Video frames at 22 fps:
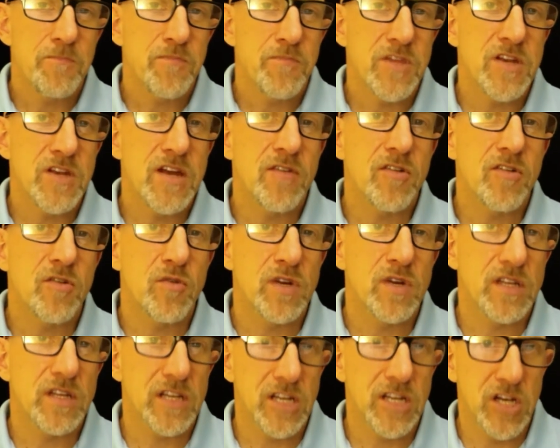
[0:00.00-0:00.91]
you never
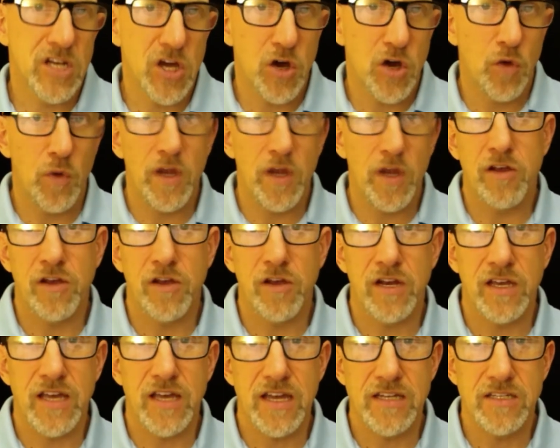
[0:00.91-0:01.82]
really know what you're going
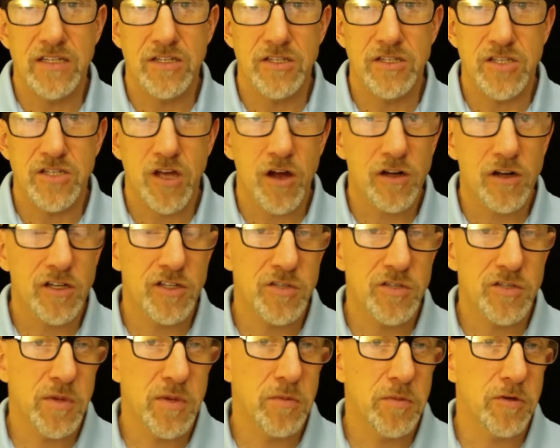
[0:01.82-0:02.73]
to get until you talk to
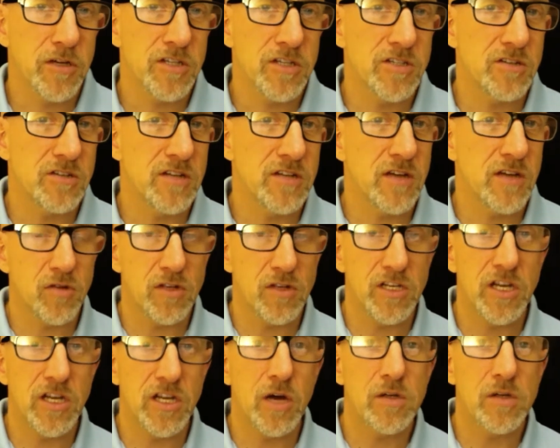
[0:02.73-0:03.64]
those people, because you never
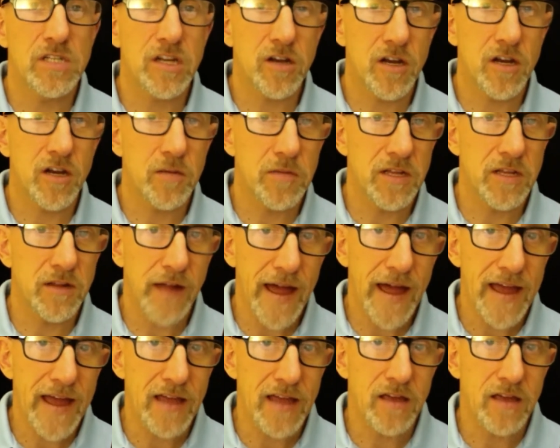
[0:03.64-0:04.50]
really know what they're going to be like.